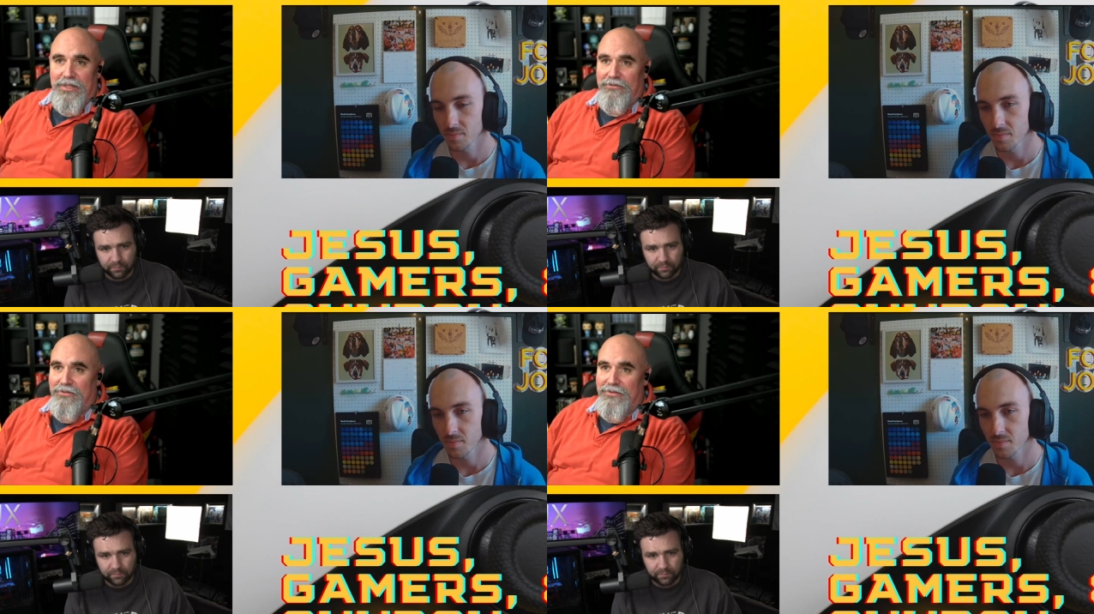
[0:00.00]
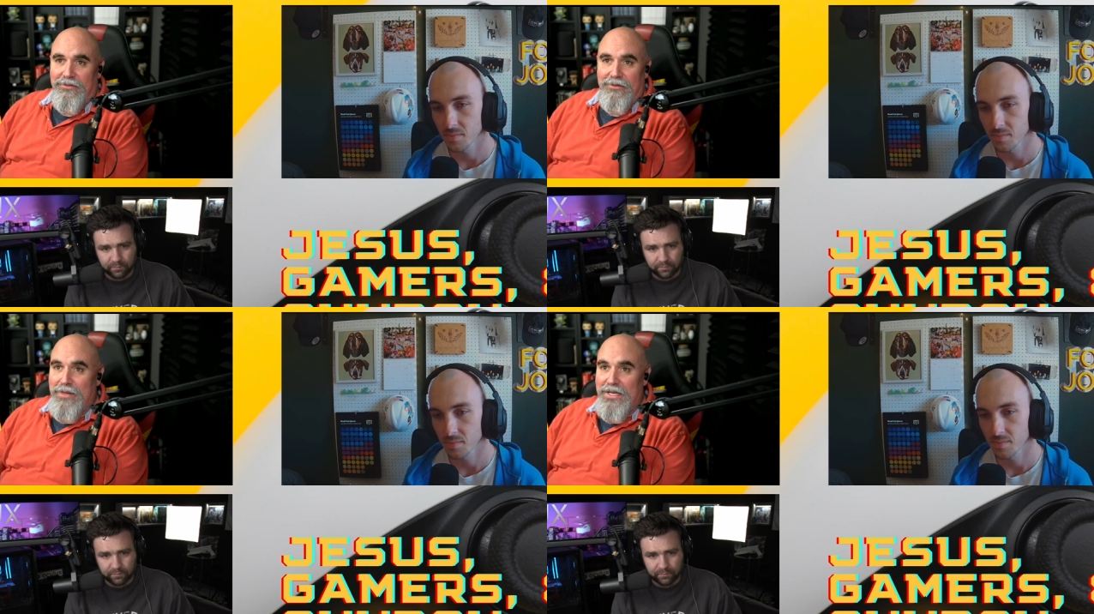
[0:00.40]
Speaker 1: they
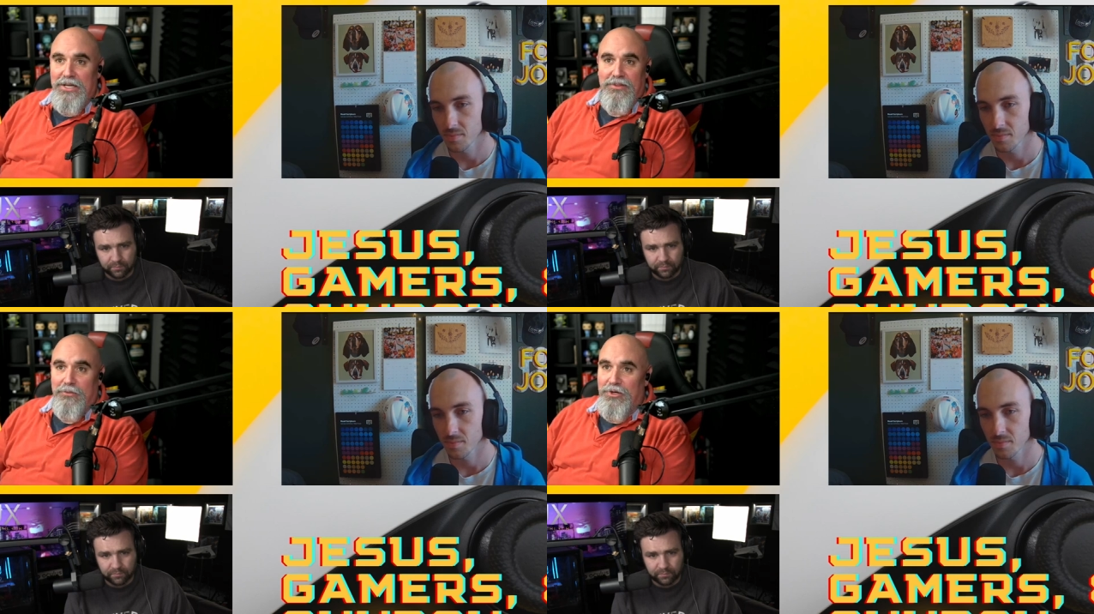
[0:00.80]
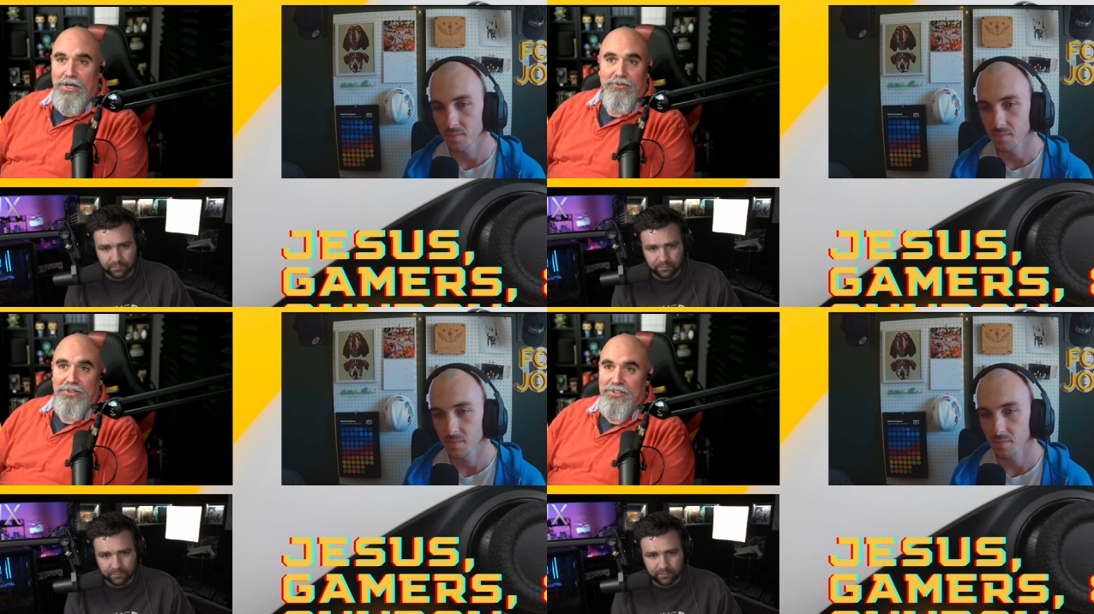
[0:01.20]
many of them were
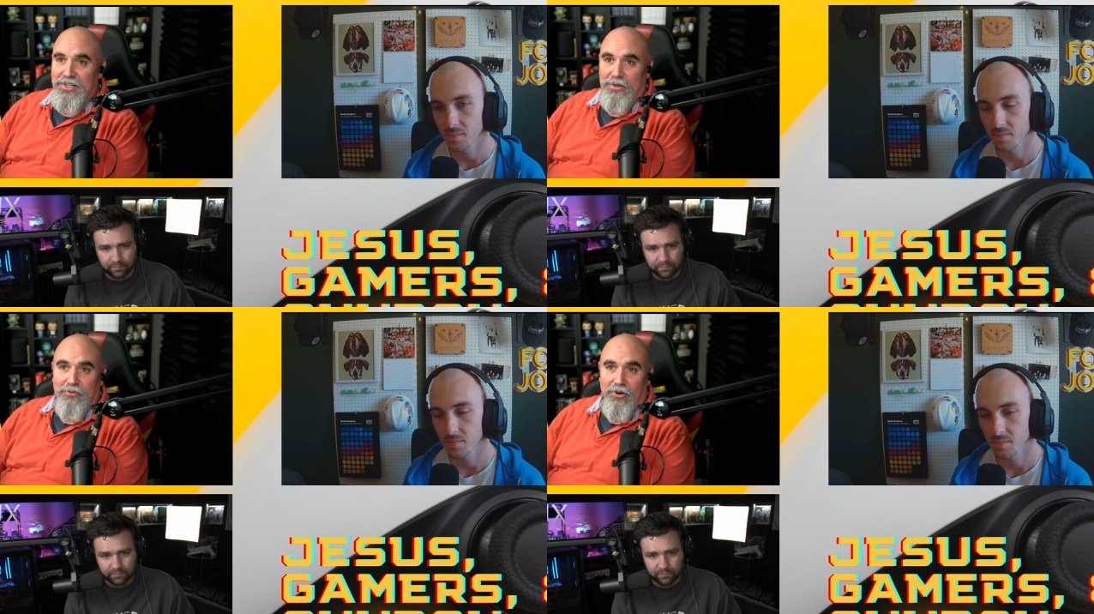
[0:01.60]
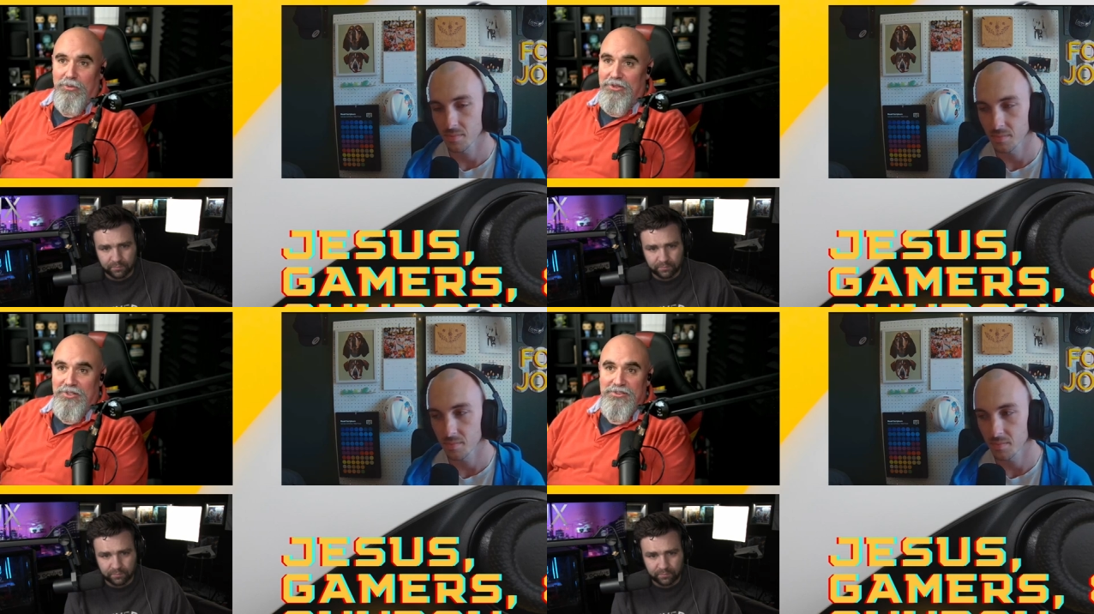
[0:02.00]
never in the same
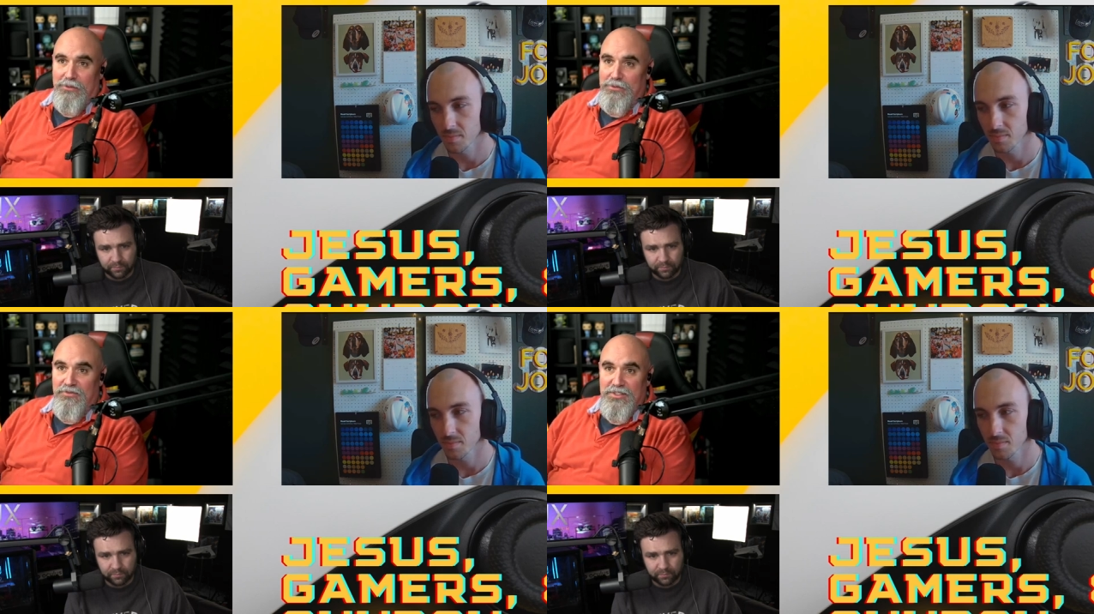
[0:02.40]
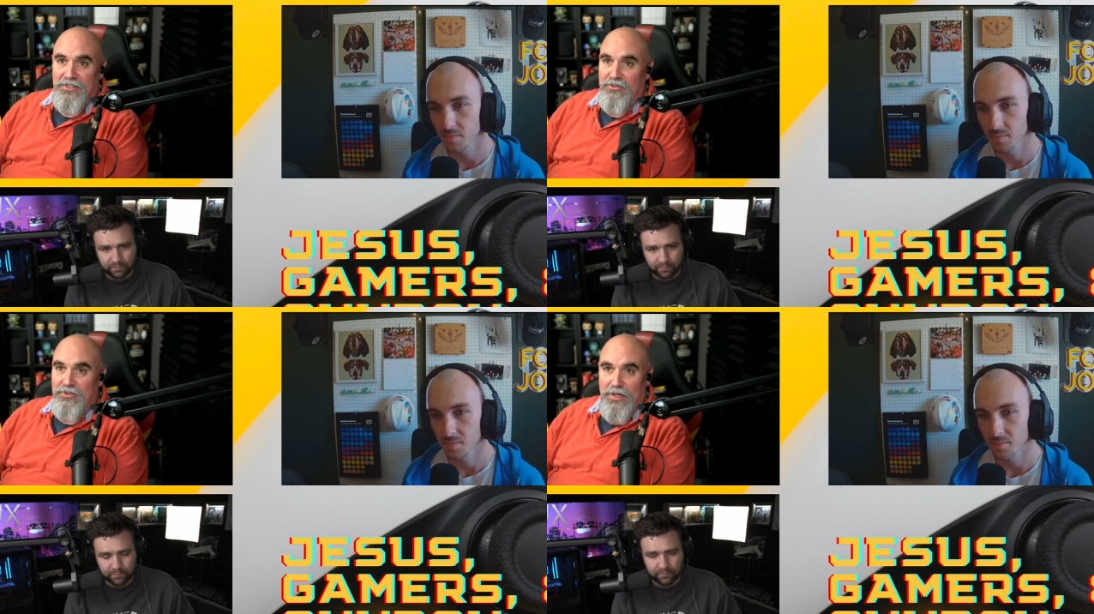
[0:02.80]
room or in the same
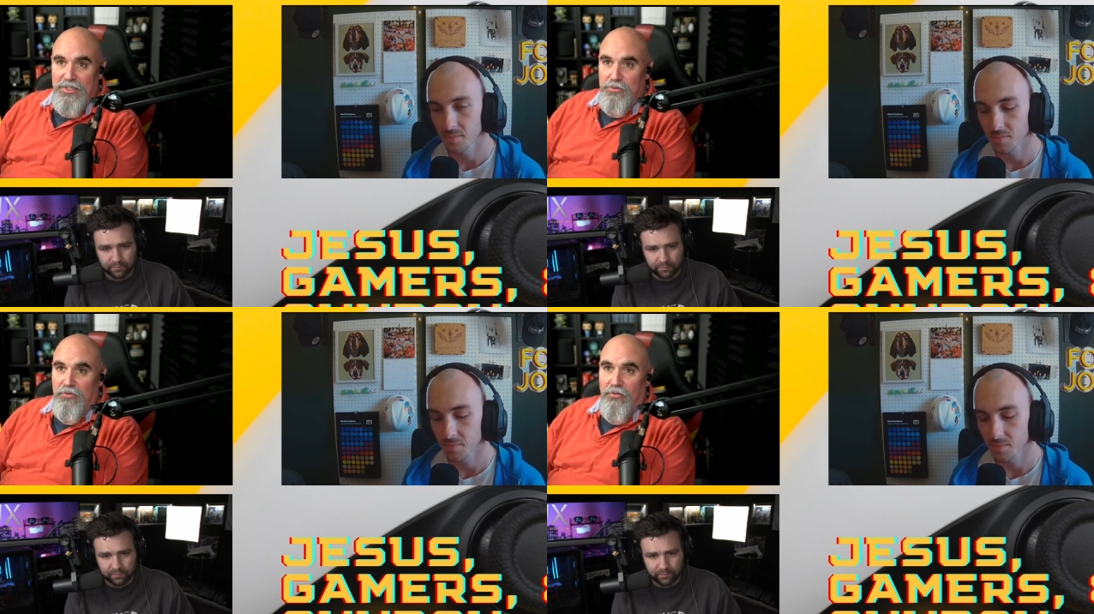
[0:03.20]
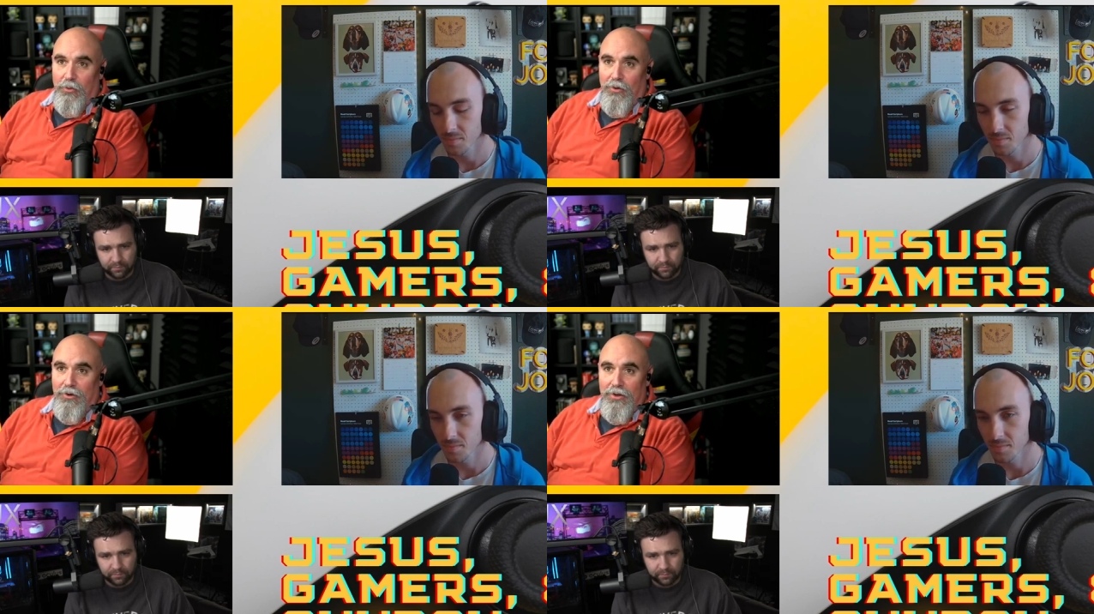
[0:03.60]
physical space
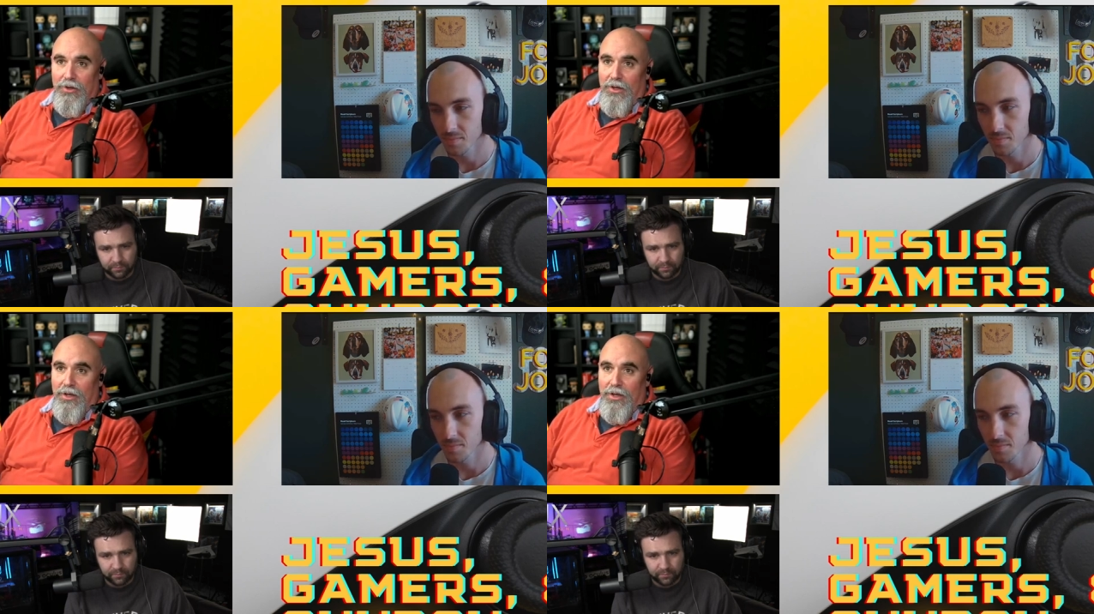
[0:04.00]
before